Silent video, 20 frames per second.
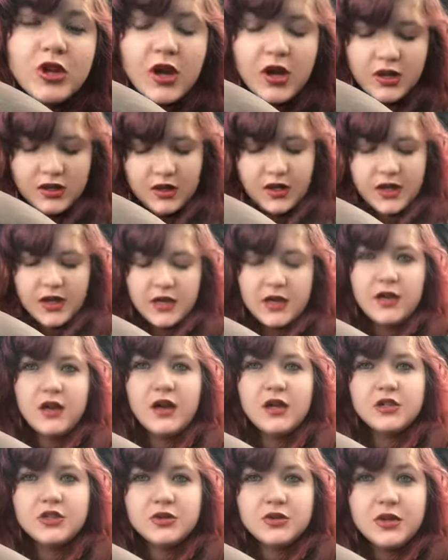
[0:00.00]

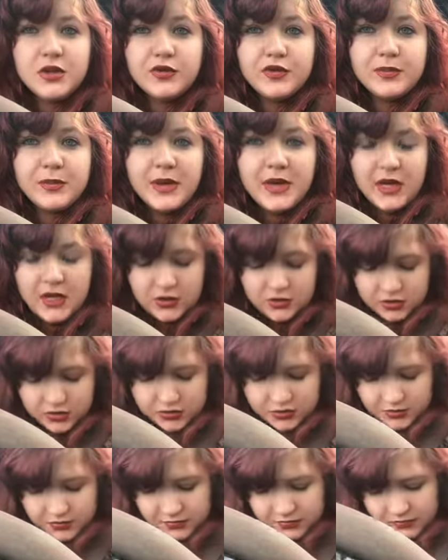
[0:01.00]
again, I'll do it over my
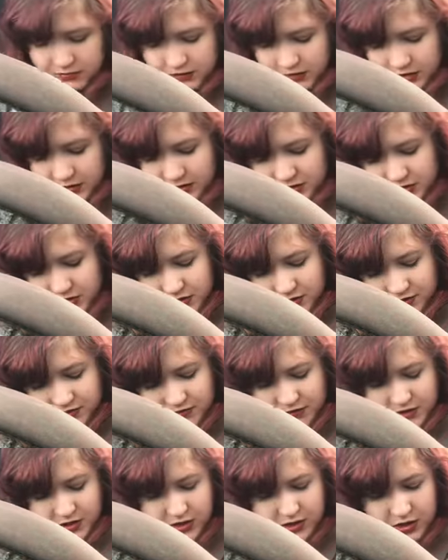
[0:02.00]
natural lips
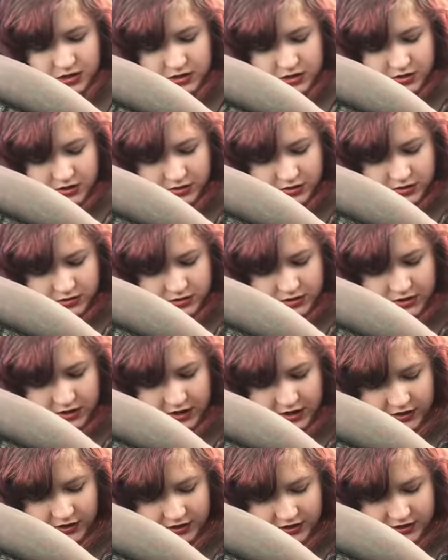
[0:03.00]

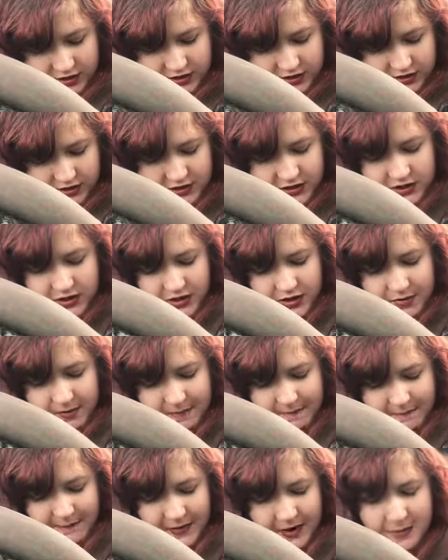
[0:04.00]
without it and see.
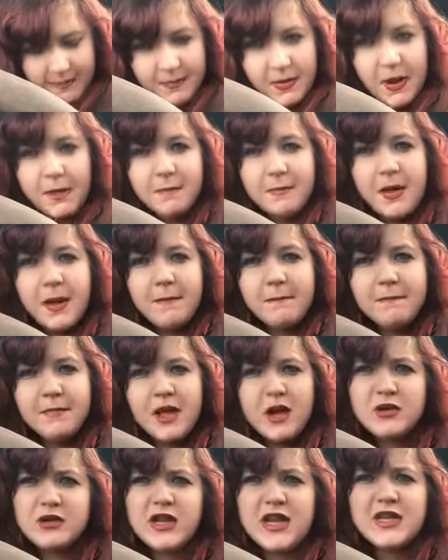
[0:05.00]

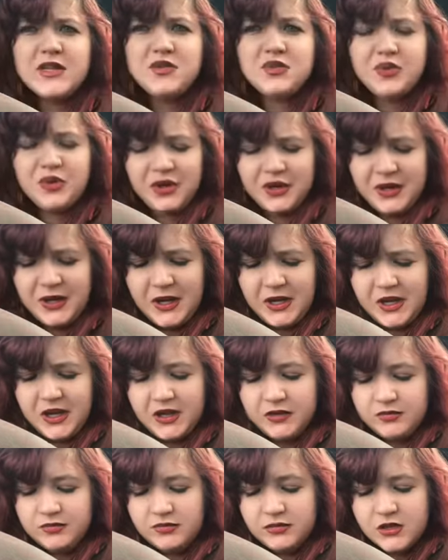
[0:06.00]
Oh, it tastes really
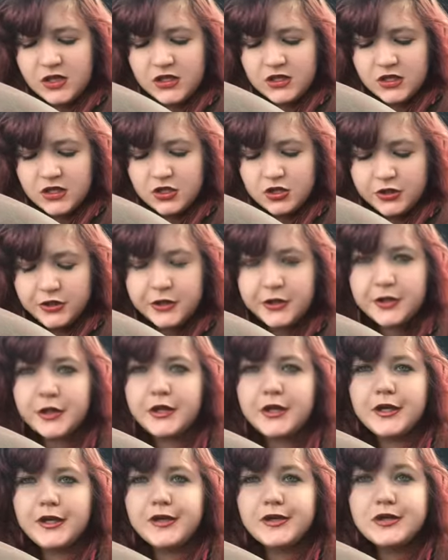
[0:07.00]
good. It tastes like sugar
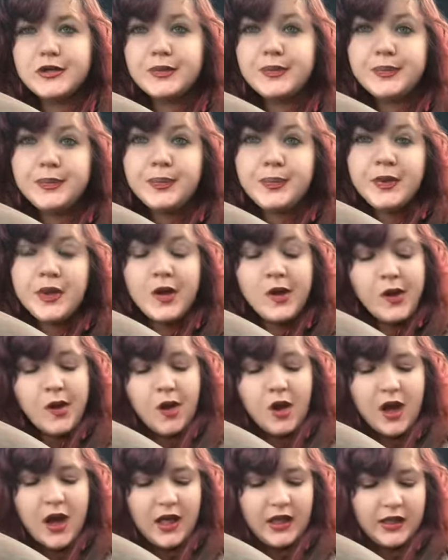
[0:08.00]
cookies.
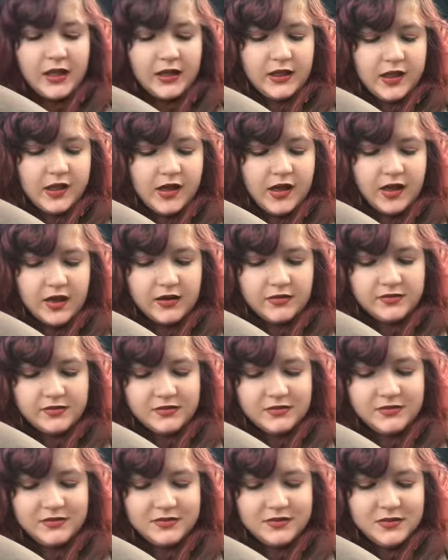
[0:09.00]
I like that.
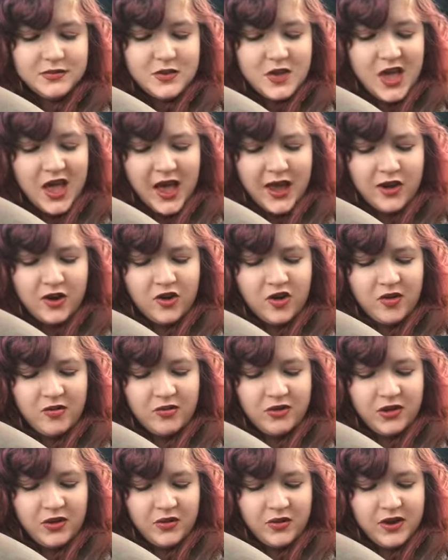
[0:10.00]
I know, I'm
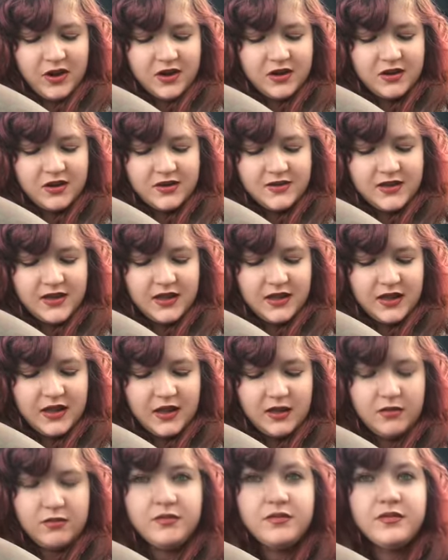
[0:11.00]
really weird because I
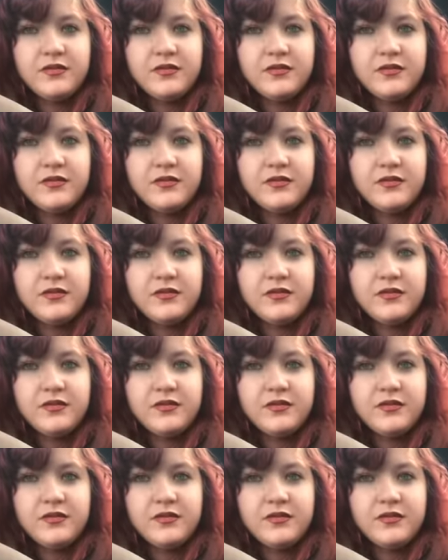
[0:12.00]
like